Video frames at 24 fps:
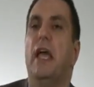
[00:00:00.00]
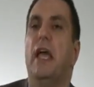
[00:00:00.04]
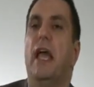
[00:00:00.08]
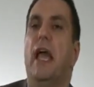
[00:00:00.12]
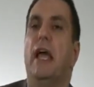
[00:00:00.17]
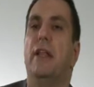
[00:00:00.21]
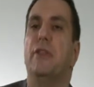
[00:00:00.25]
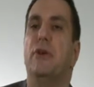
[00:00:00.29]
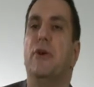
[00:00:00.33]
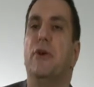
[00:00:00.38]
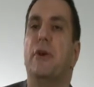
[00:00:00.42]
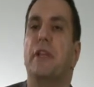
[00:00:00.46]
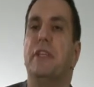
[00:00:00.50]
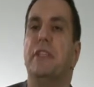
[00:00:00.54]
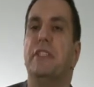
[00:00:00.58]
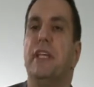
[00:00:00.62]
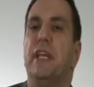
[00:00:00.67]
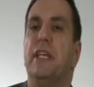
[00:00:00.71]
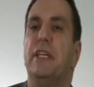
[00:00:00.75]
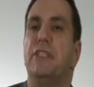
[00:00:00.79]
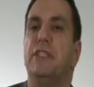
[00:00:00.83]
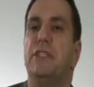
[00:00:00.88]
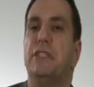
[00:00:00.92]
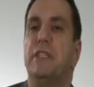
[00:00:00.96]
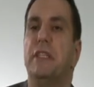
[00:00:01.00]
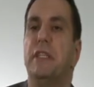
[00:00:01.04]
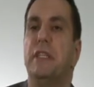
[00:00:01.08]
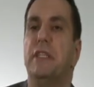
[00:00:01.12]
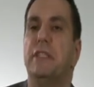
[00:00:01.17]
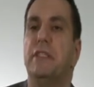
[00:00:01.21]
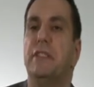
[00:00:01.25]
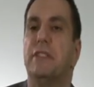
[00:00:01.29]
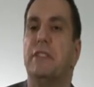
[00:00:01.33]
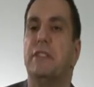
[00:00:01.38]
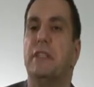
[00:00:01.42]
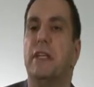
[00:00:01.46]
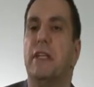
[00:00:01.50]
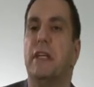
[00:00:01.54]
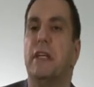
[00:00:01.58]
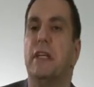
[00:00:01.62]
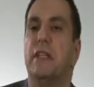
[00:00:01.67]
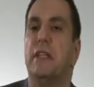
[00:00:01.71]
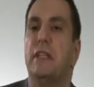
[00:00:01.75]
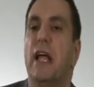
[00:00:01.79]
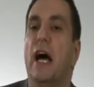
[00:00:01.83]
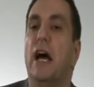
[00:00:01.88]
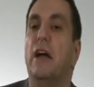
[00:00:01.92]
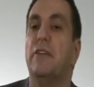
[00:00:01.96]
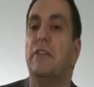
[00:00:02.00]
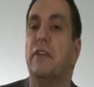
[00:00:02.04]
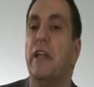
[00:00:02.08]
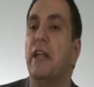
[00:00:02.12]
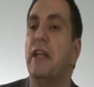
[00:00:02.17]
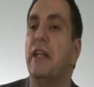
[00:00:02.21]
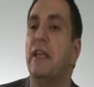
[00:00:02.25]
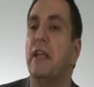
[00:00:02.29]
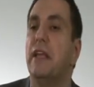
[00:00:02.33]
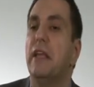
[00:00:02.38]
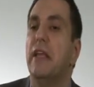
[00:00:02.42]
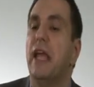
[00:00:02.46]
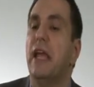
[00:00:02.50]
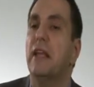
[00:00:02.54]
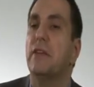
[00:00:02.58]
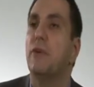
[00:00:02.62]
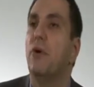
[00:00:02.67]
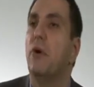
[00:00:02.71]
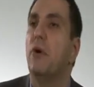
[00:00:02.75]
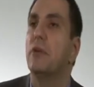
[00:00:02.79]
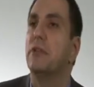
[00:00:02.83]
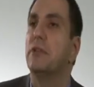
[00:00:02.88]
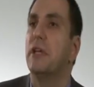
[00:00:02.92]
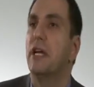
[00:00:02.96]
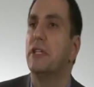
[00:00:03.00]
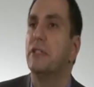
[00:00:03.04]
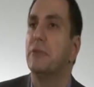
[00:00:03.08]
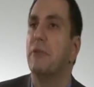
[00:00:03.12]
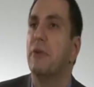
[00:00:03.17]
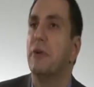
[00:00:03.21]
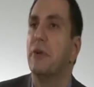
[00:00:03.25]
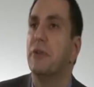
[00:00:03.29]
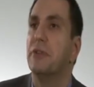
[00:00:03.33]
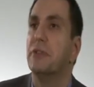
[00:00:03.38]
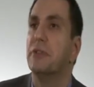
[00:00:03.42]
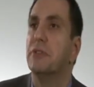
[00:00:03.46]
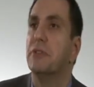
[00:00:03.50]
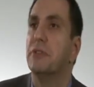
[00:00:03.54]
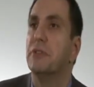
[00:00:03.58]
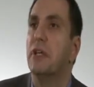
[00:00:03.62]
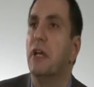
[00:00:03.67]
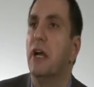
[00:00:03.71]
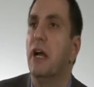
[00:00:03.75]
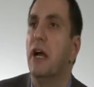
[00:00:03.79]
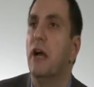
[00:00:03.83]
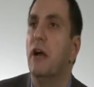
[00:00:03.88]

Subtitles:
and the organization is not ready at all touch points.